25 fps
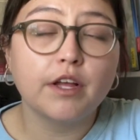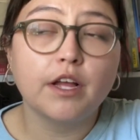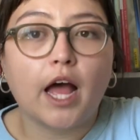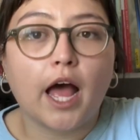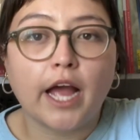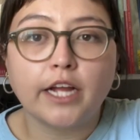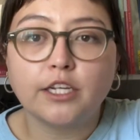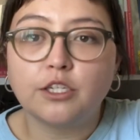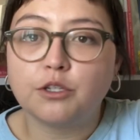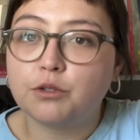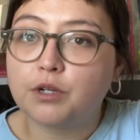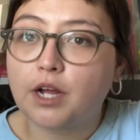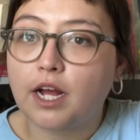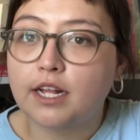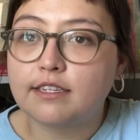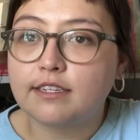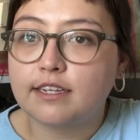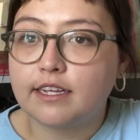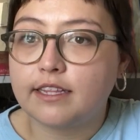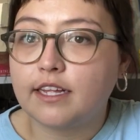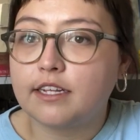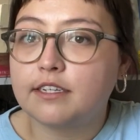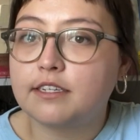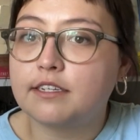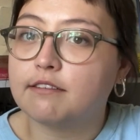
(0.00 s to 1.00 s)
I do not say
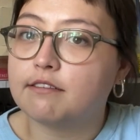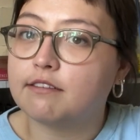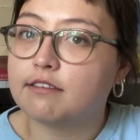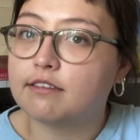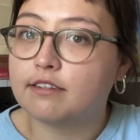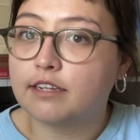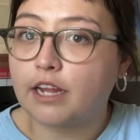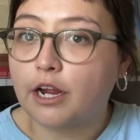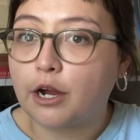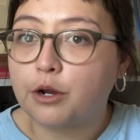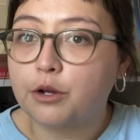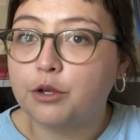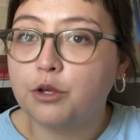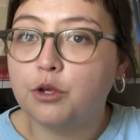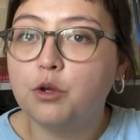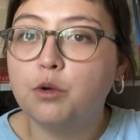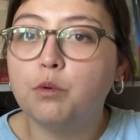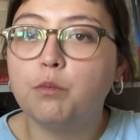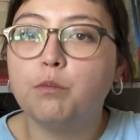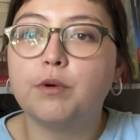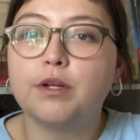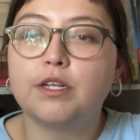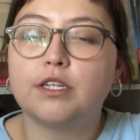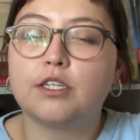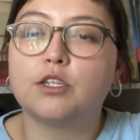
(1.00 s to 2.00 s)
that to scare you,
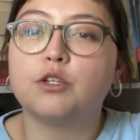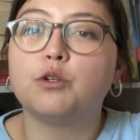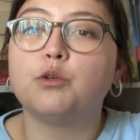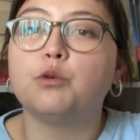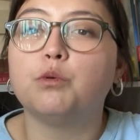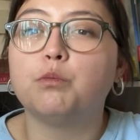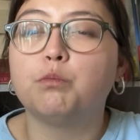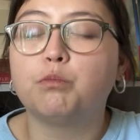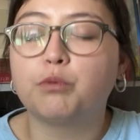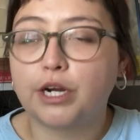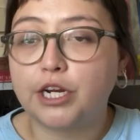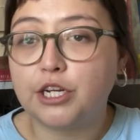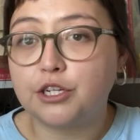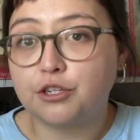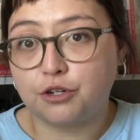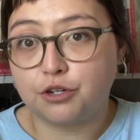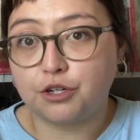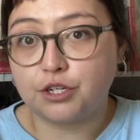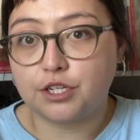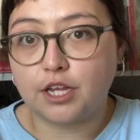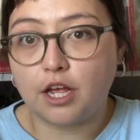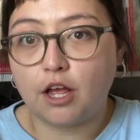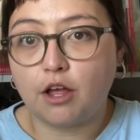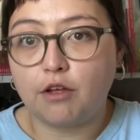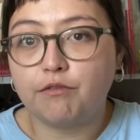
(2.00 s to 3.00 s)
but to brace
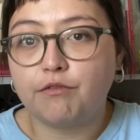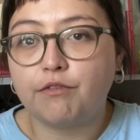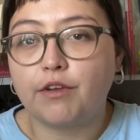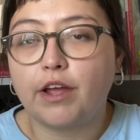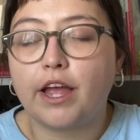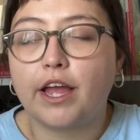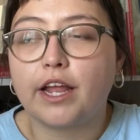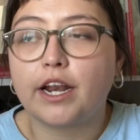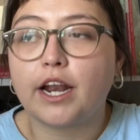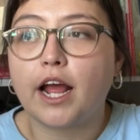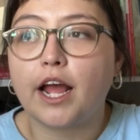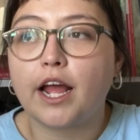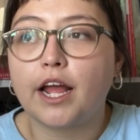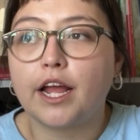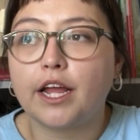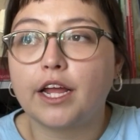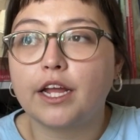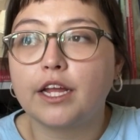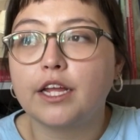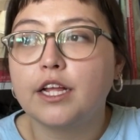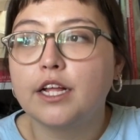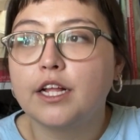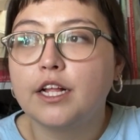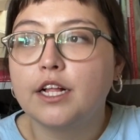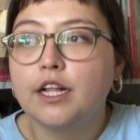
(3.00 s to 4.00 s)
yourself. And
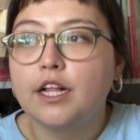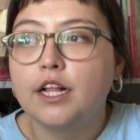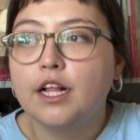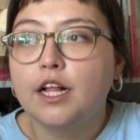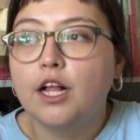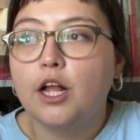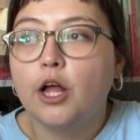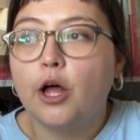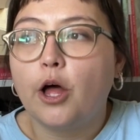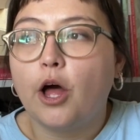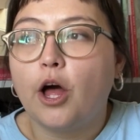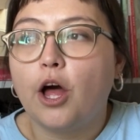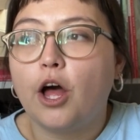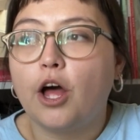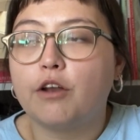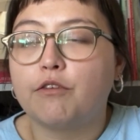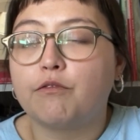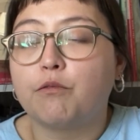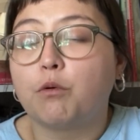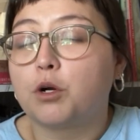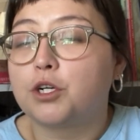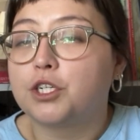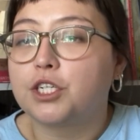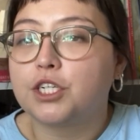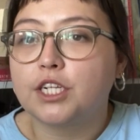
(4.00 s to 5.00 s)
I,
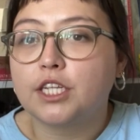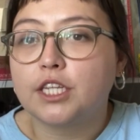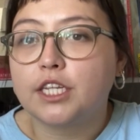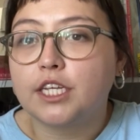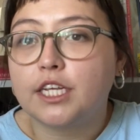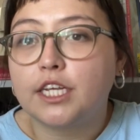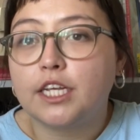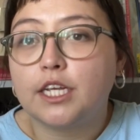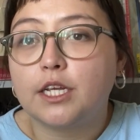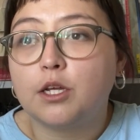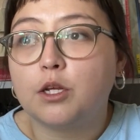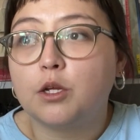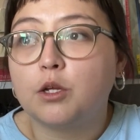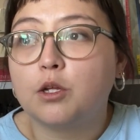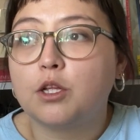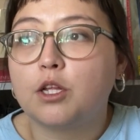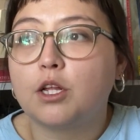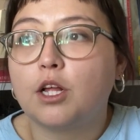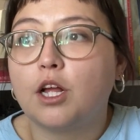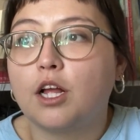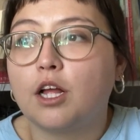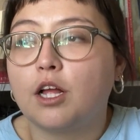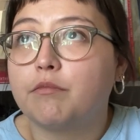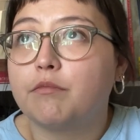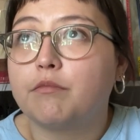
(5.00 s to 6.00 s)
unfortunately,
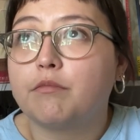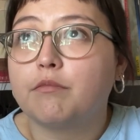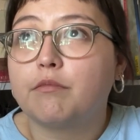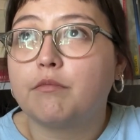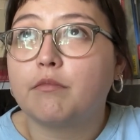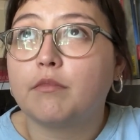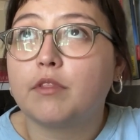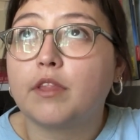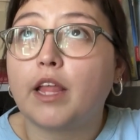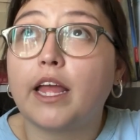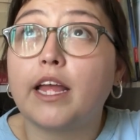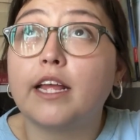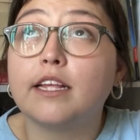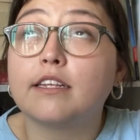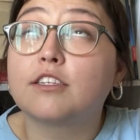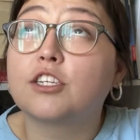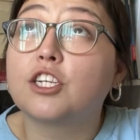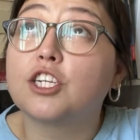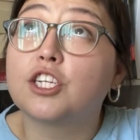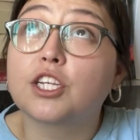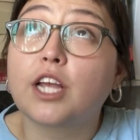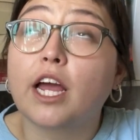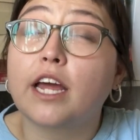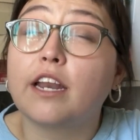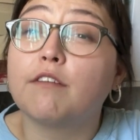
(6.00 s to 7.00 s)
that is
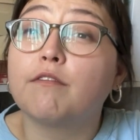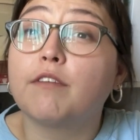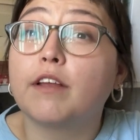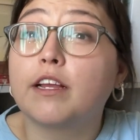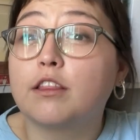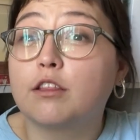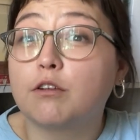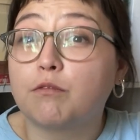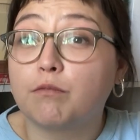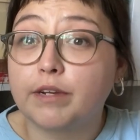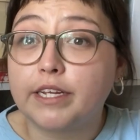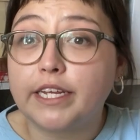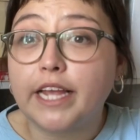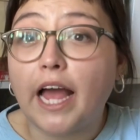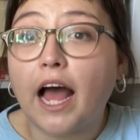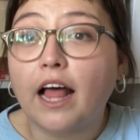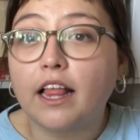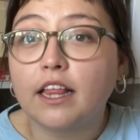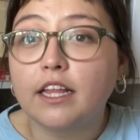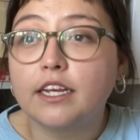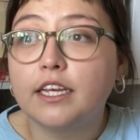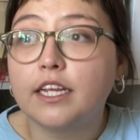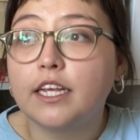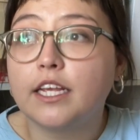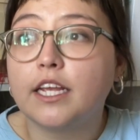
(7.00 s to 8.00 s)
just kind of like the
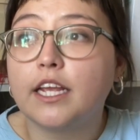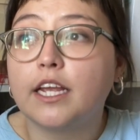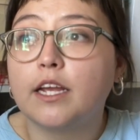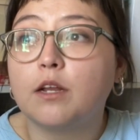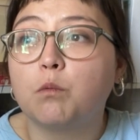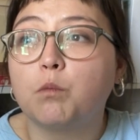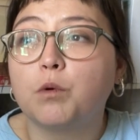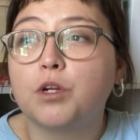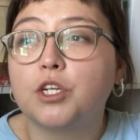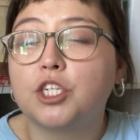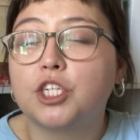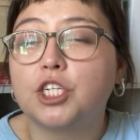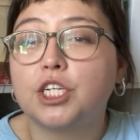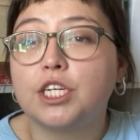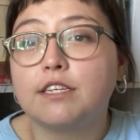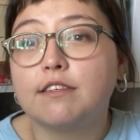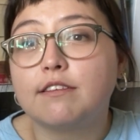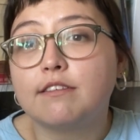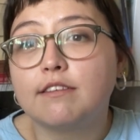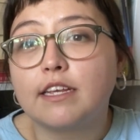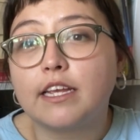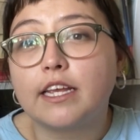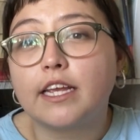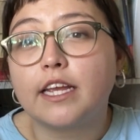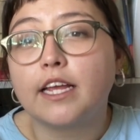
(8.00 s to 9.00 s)
reality in which she's
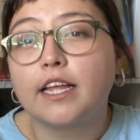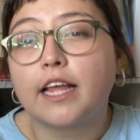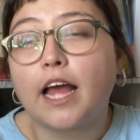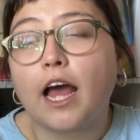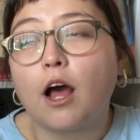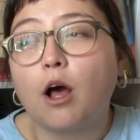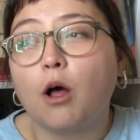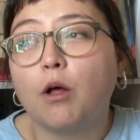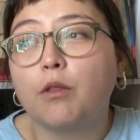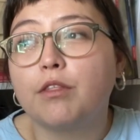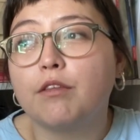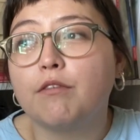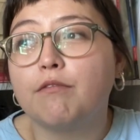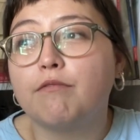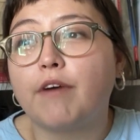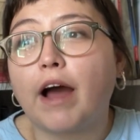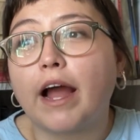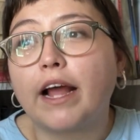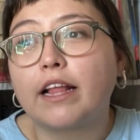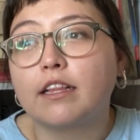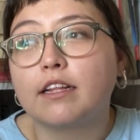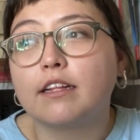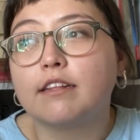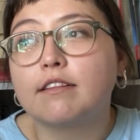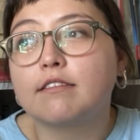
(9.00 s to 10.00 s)
seeing how the
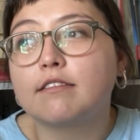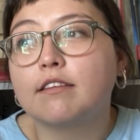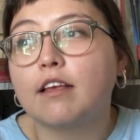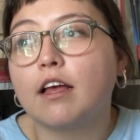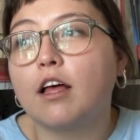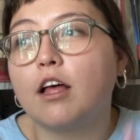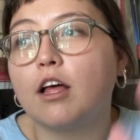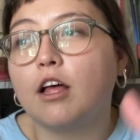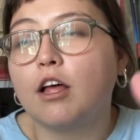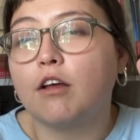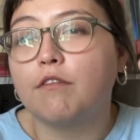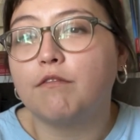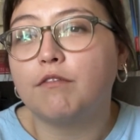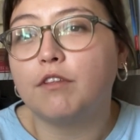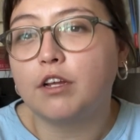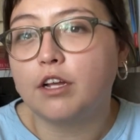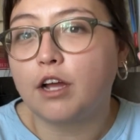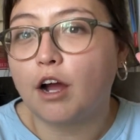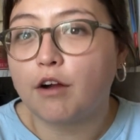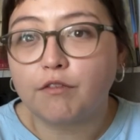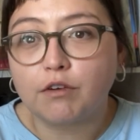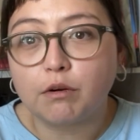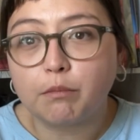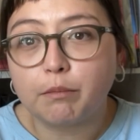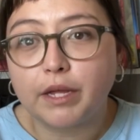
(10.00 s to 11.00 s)
violence of the
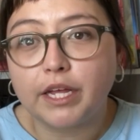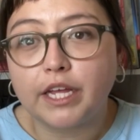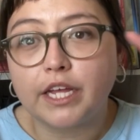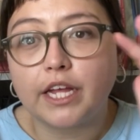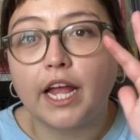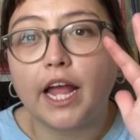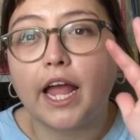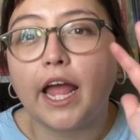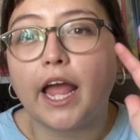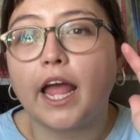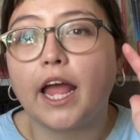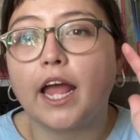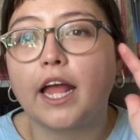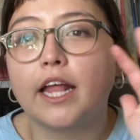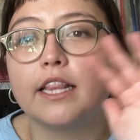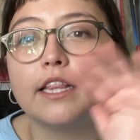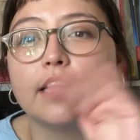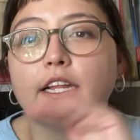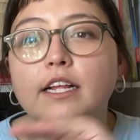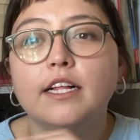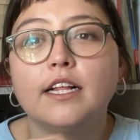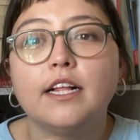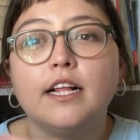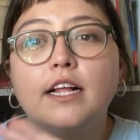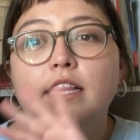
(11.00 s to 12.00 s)
government and
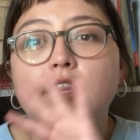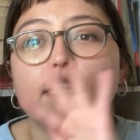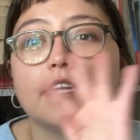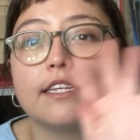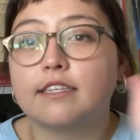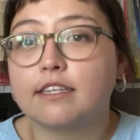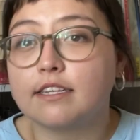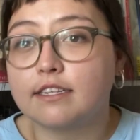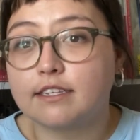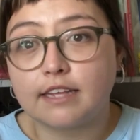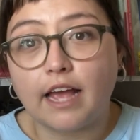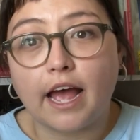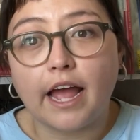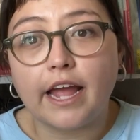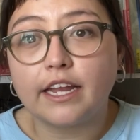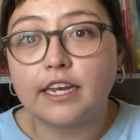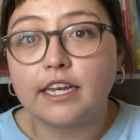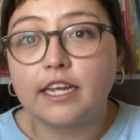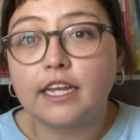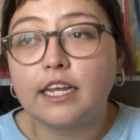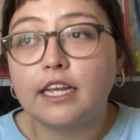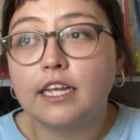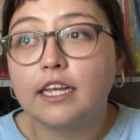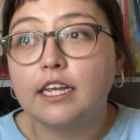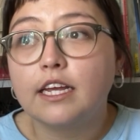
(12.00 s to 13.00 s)
the
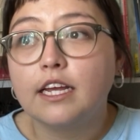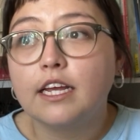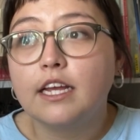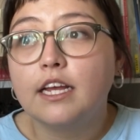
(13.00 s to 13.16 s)
society,